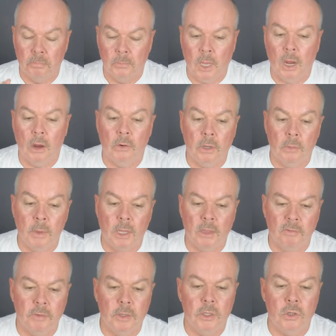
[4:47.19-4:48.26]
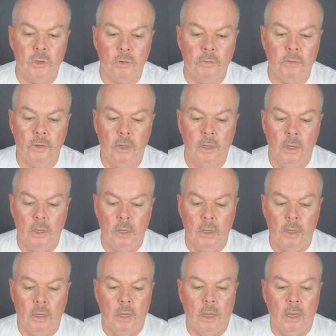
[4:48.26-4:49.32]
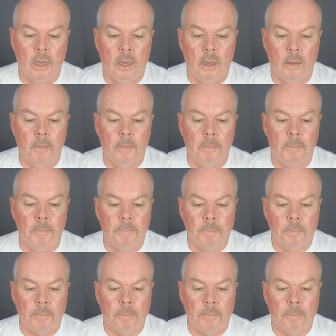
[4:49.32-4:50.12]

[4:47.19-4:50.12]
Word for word: caring about the finish of. Um,